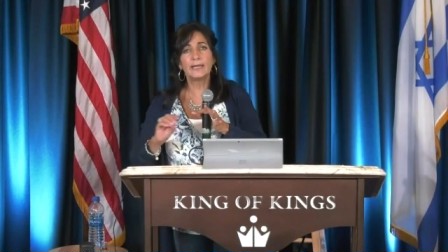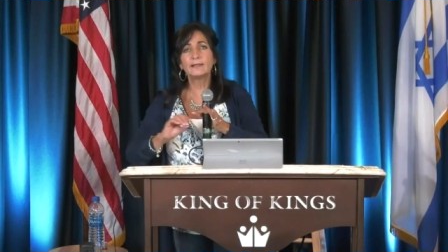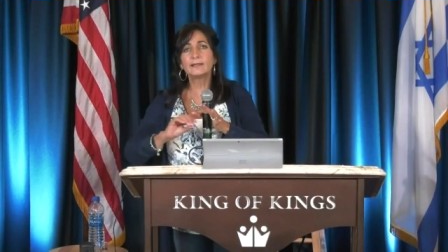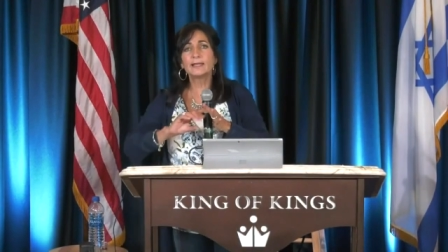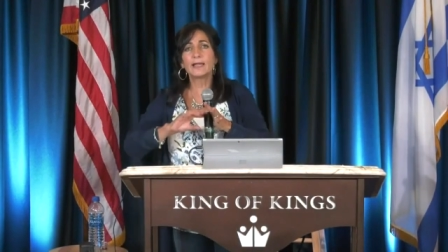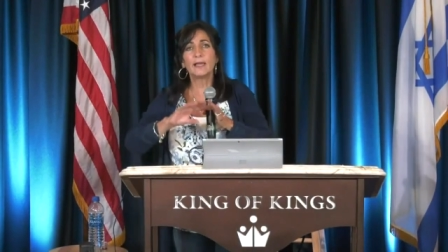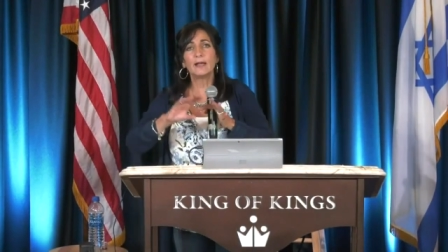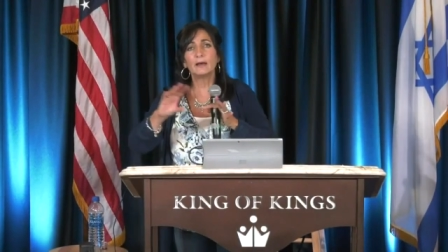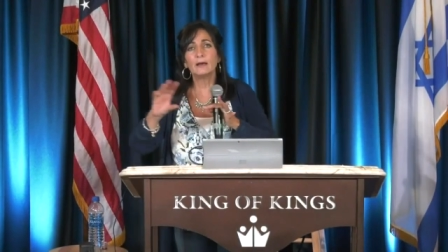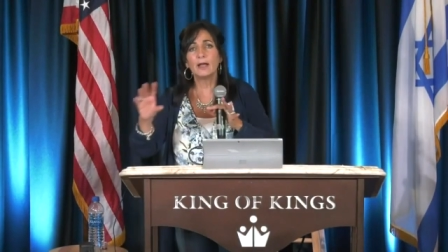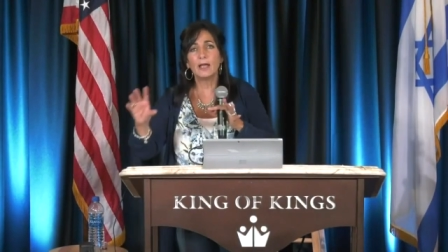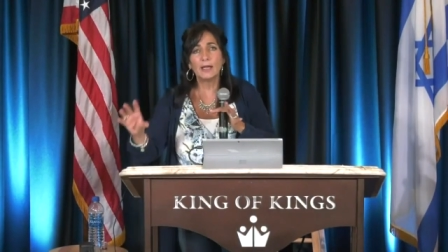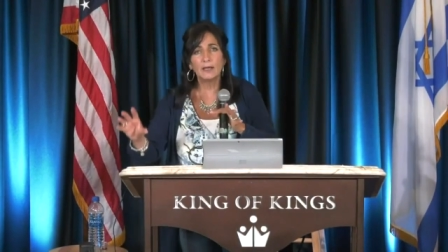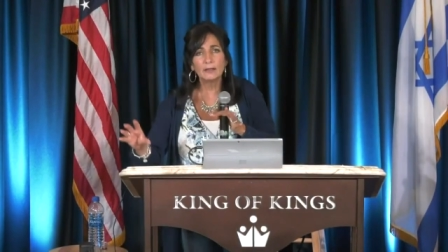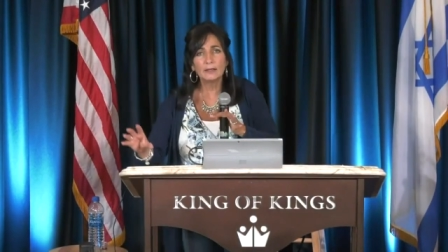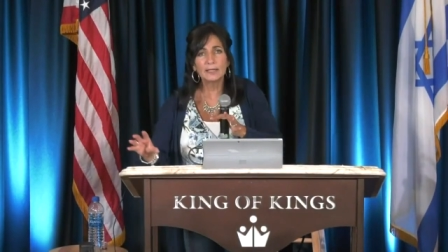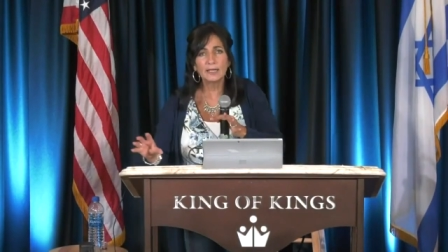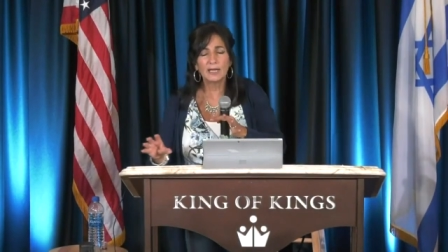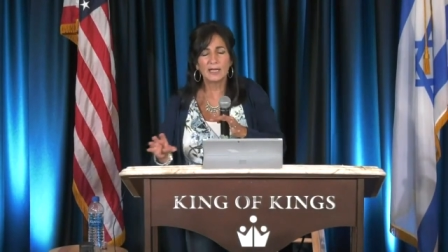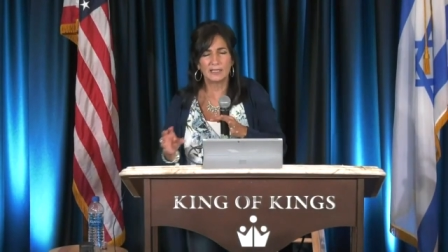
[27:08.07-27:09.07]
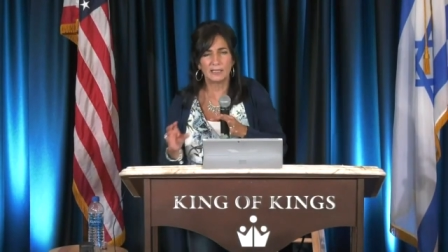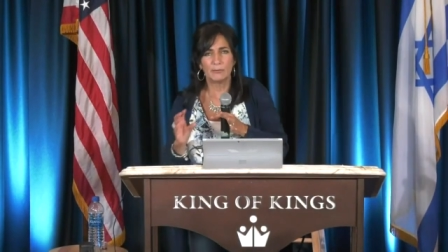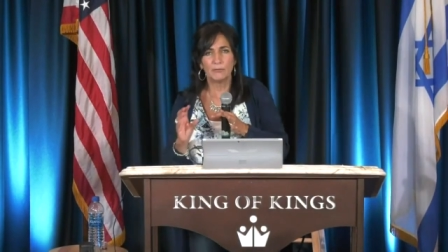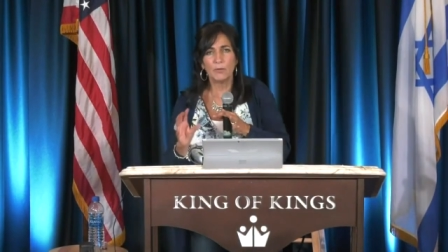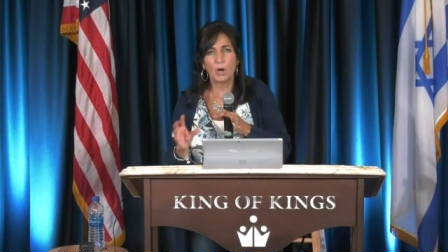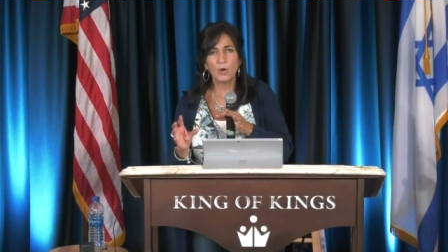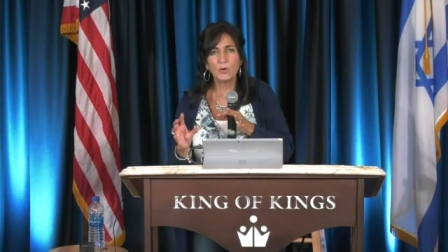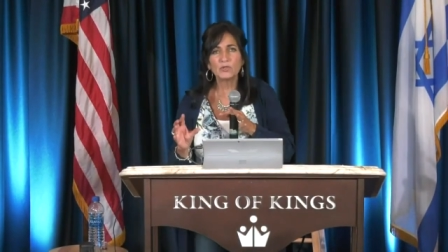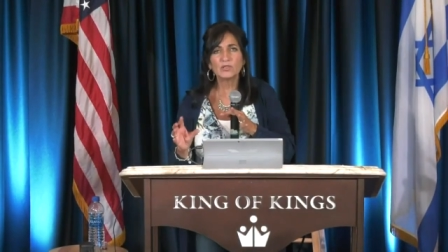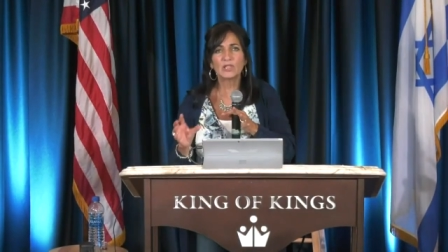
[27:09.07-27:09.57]
He is El
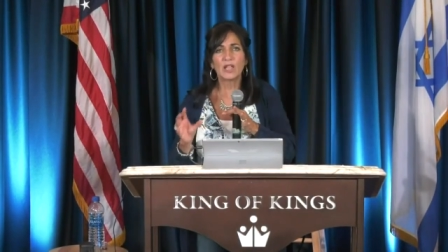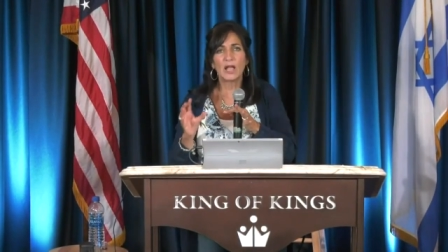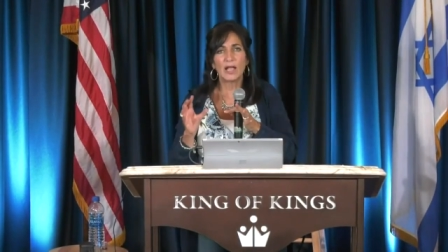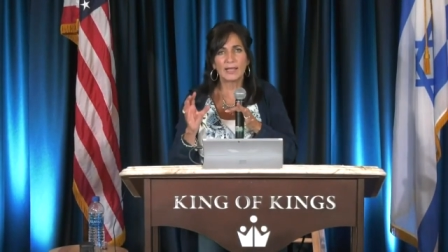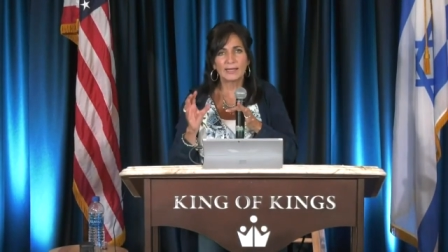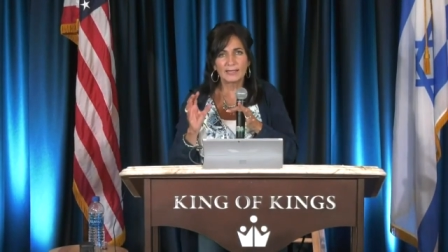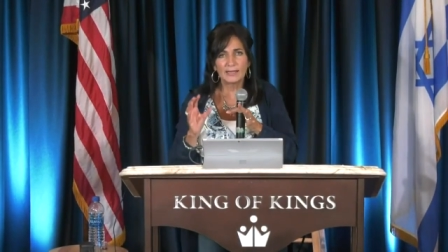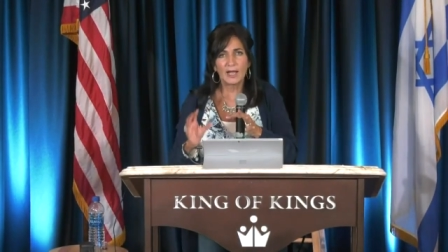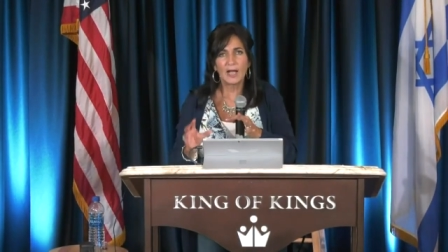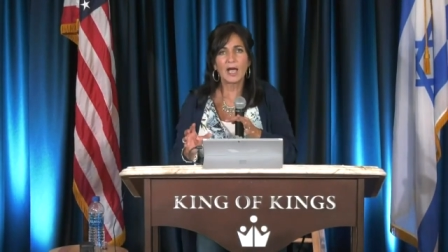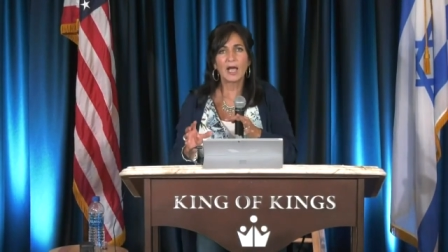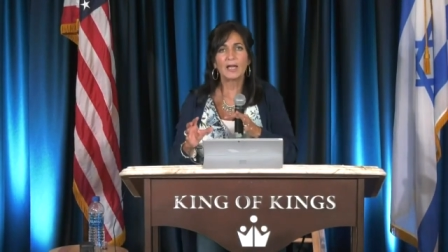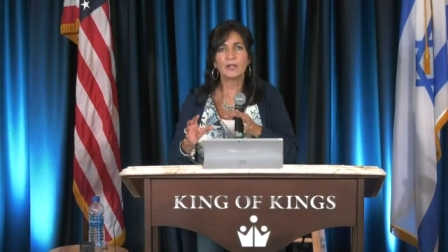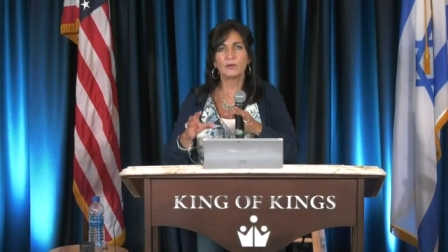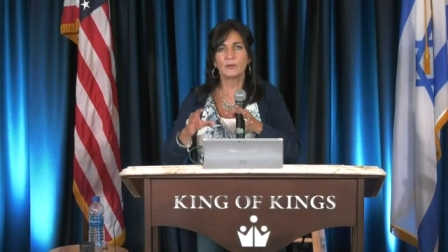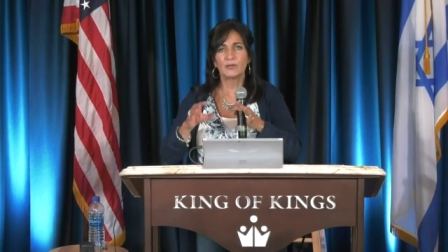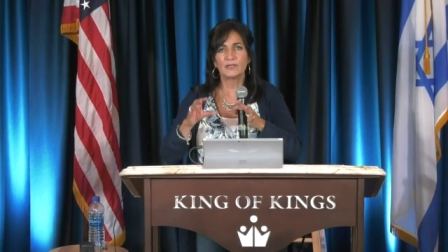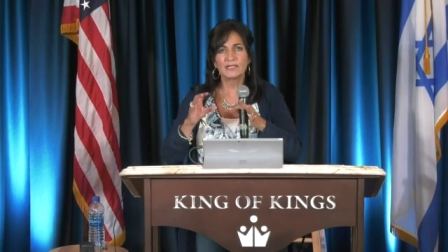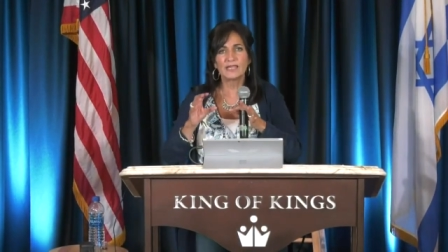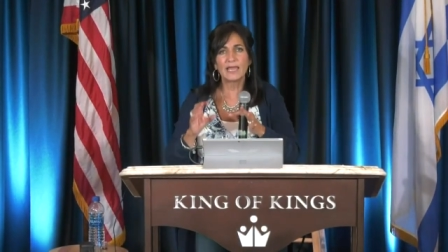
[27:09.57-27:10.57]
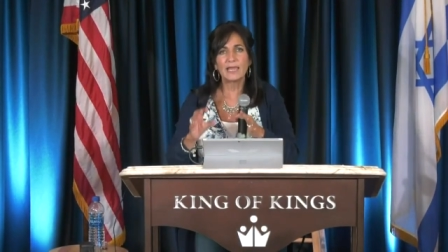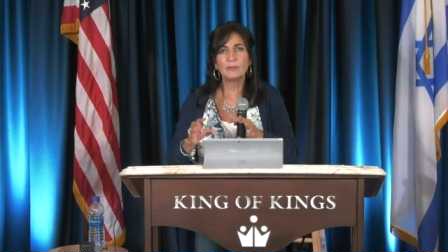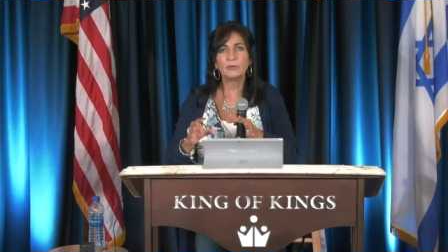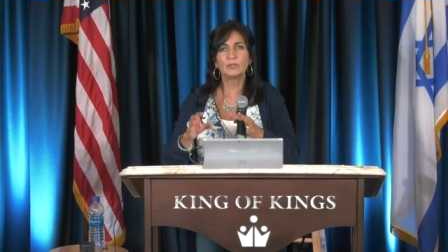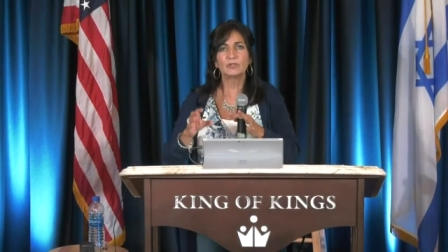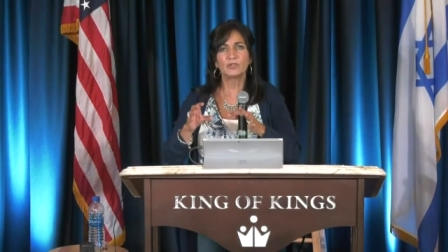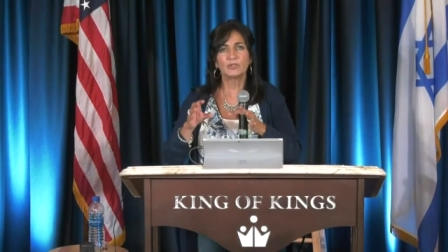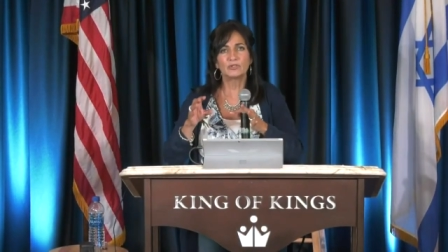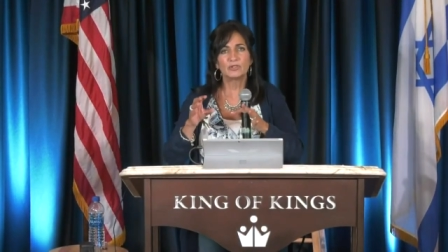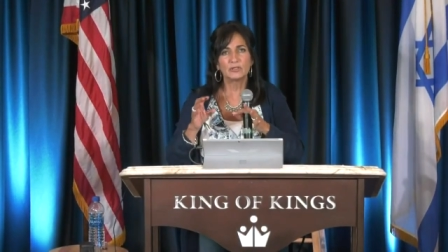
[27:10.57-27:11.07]
Elyon, the most high God who is
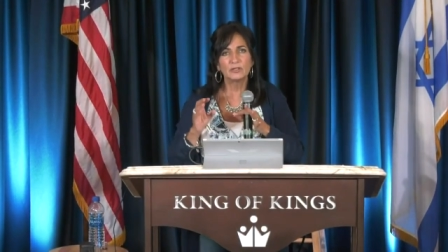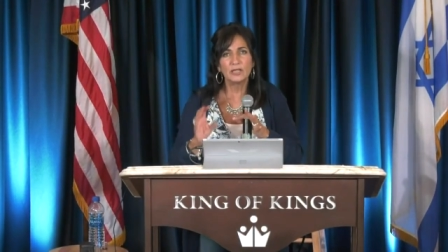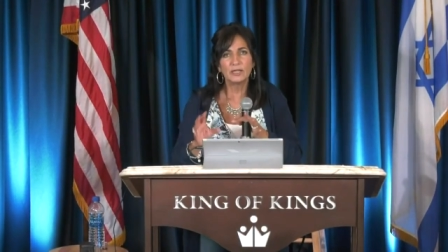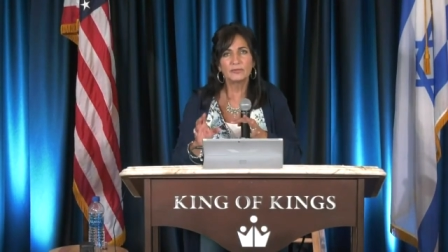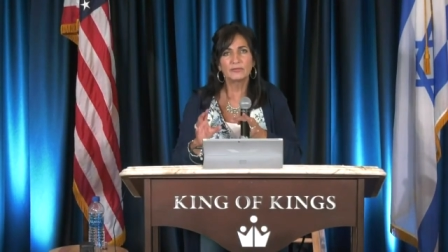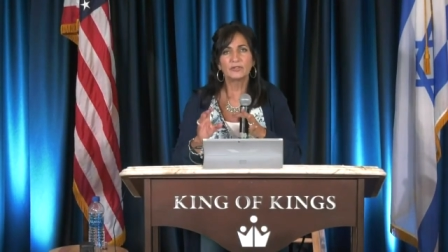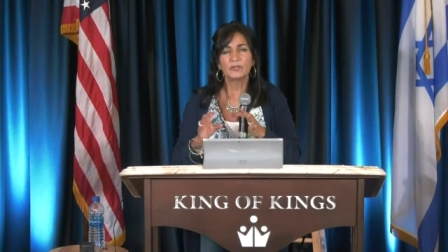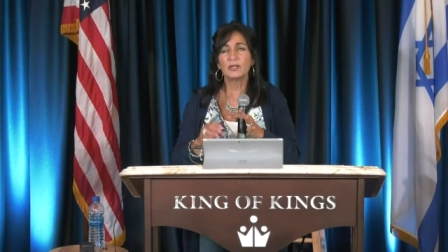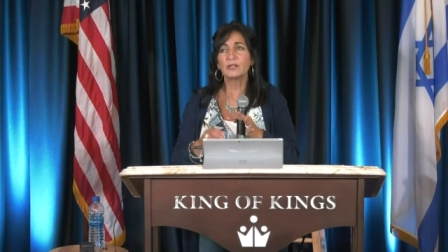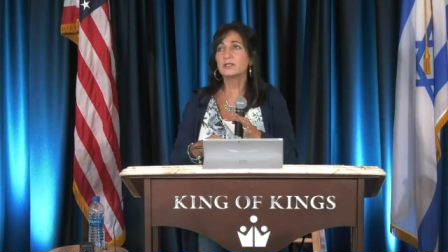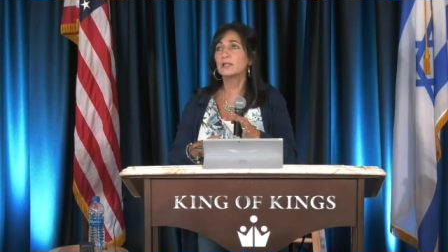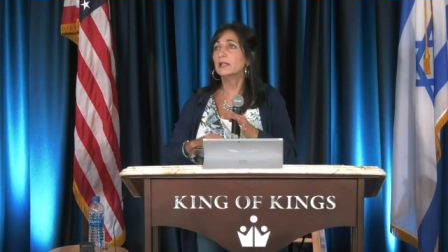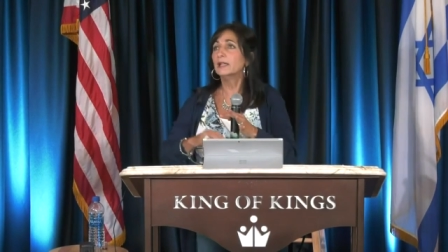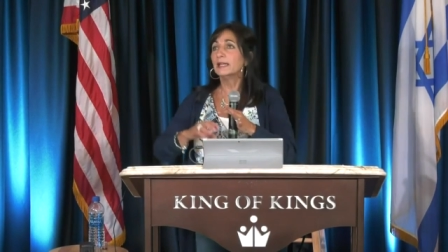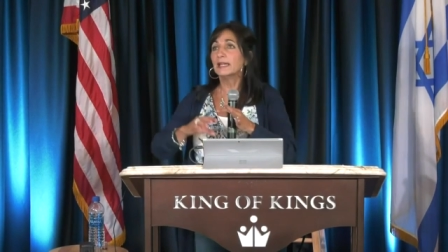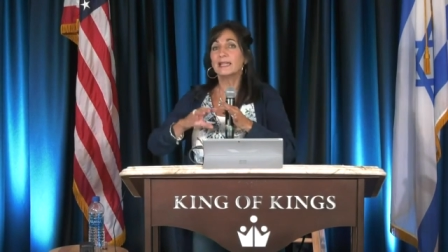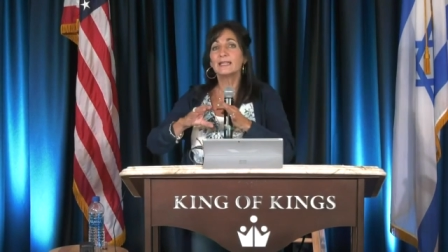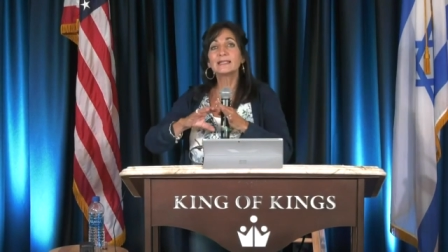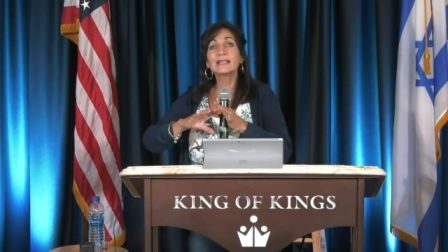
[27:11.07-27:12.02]
able to deliver us.